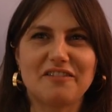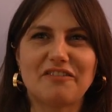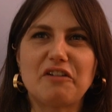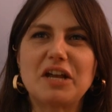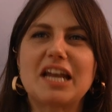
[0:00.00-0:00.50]

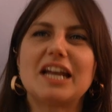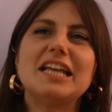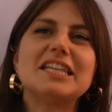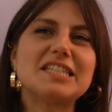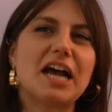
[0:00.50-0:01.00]
very
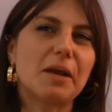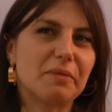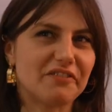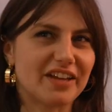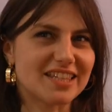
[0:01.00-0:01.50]
clean startup
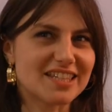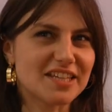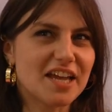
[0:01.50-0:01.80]
events.